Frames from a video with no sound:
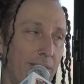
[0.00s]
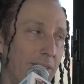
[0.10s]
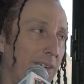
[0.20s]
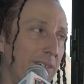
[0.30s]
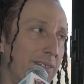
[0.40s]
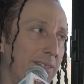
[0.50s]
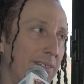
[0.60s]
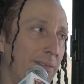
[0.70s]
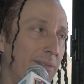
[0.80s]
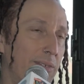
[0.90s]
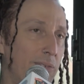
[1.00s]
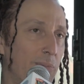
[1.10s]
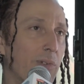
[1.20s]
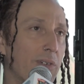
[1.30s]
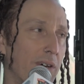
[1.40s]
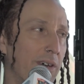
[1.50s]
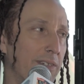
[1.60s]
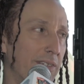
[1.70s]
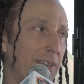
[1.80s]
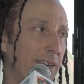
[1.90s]
dogs. It was more
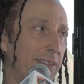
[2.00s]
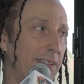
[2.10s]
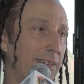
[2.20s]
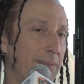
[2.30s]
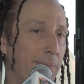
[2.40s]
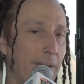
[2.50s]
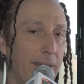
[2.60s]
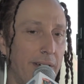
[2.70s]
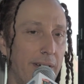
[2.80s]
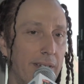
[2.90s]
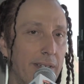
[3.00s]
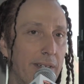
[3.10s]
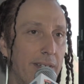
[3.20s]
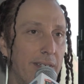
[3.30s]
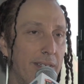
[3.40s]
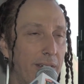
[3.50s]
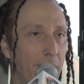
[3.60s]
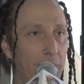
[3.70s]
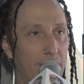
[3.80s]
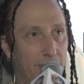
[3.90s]
dogs than anything, but yeah. uh, you know,
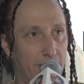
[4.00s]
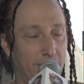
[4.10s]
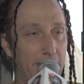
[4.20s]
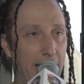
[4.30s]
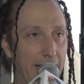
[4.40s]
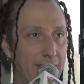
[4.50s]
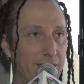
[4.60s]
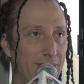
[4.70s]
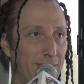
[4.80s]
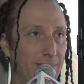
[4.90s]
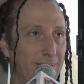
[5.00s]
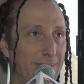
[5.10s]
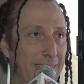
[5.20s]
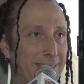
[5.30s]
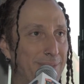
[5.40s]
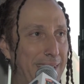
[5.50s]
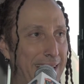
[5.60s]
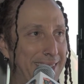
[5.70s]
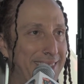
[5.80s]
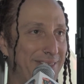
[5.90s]
went through some cats too. We had some
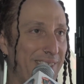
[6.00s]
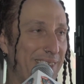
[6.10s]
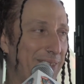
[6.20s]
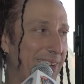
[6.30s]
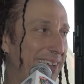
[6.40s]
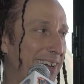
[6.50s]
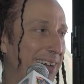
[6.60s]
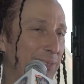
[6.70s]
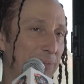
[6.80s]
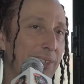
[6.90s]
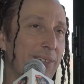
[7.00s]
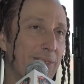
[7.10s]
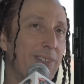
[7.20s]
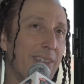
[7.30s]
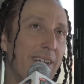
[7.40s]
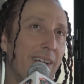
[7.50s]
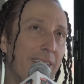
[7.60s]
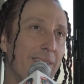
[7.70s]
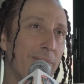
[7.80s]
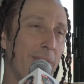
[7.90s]
cats that running around the house, but it was
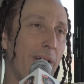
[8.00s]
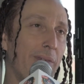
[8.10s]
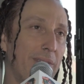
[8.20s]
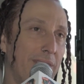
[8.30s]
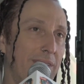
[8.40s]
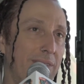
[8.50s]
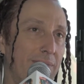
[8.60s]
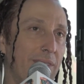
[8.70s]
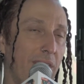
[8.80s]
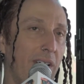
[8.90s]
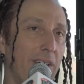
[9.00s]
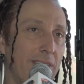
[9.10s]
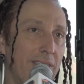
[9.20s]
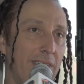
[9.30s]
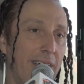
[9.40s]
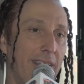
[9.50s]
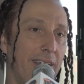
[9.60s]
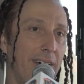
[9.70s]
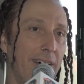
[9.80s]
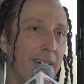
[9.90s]
predominantly dogs. And
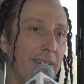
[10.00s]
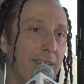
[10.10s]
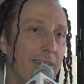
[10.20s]
uh,